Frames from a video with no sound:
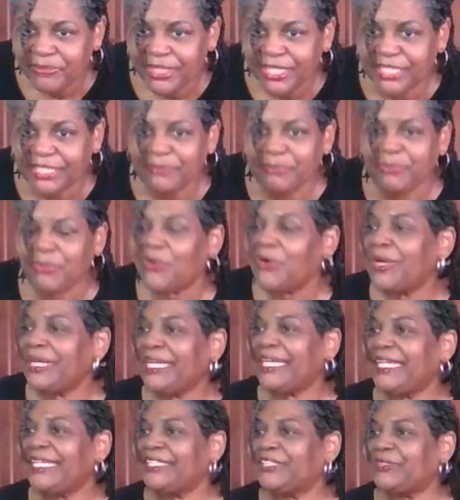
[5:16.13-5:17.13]
Good
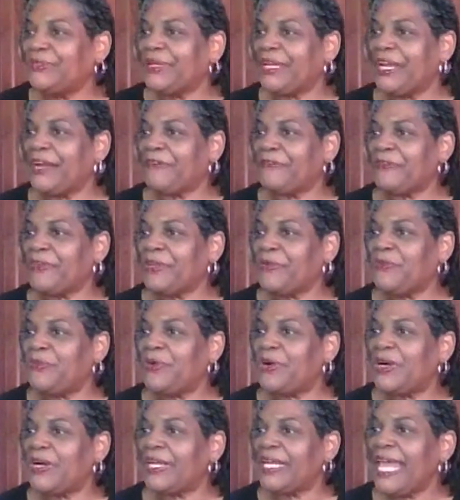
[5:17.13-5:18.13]
morning to
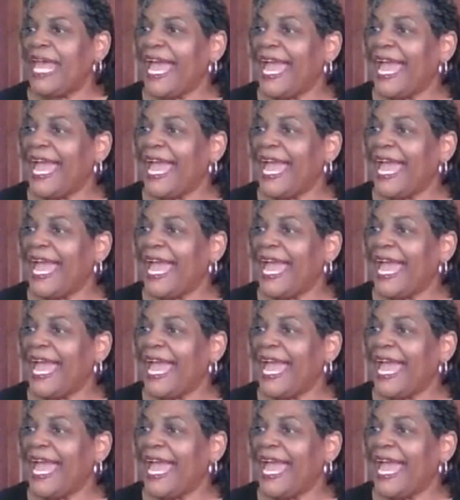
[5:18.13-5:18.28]
everyone.